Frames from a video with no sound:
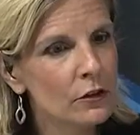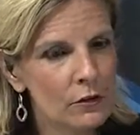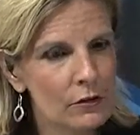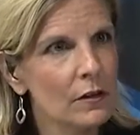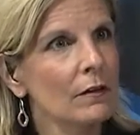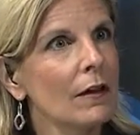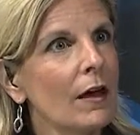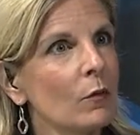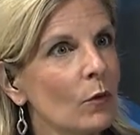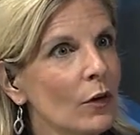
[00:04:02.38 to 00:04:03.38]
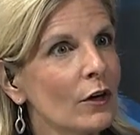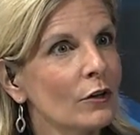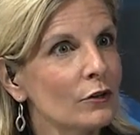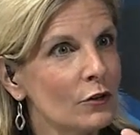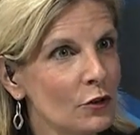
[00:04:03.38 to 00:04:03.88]
news and a lot of work
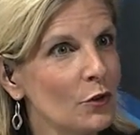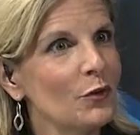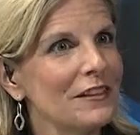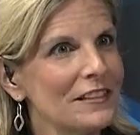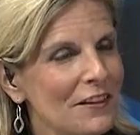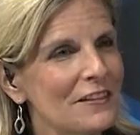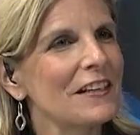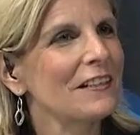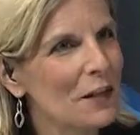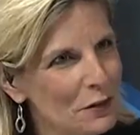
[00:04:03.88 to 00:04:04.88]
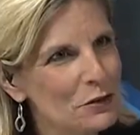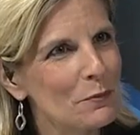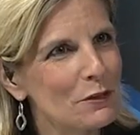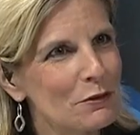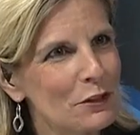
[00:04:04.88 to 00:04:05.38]
to do, it sounds like. Thank you so
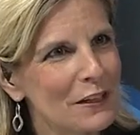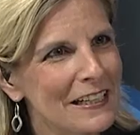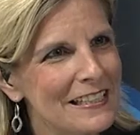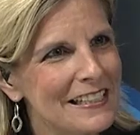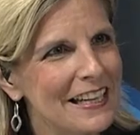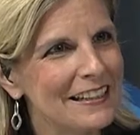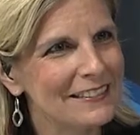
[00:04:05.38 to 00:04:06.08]
much for joining us today.